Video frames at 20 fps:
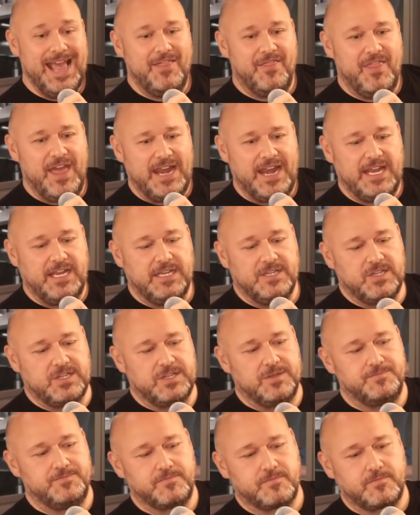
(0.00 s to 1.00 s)
that
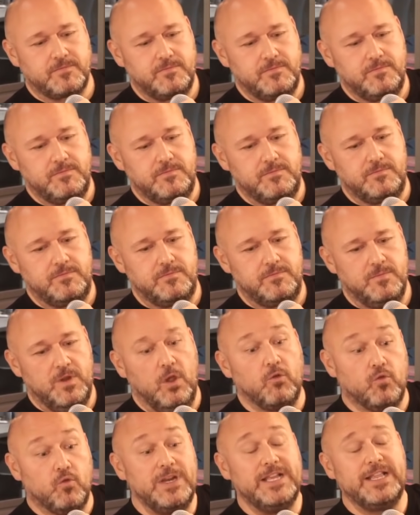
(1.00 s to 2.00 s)
is
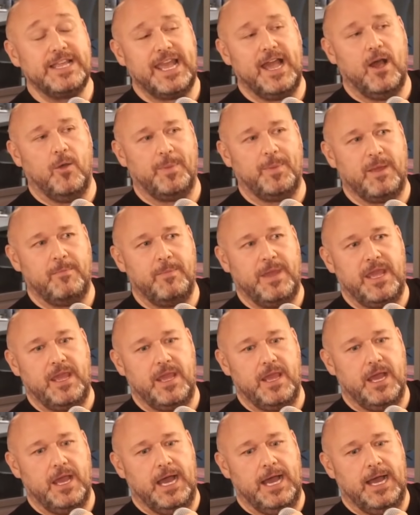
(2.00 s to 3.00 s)
really helping
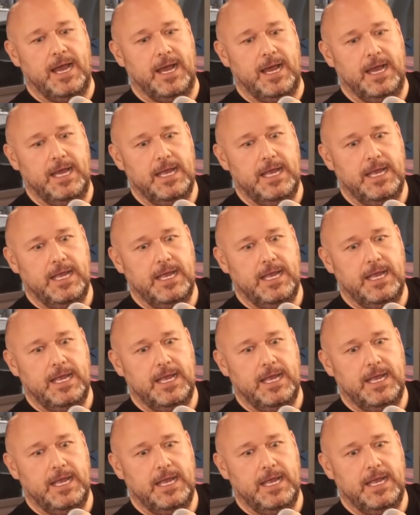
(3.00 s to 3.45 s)
me. That's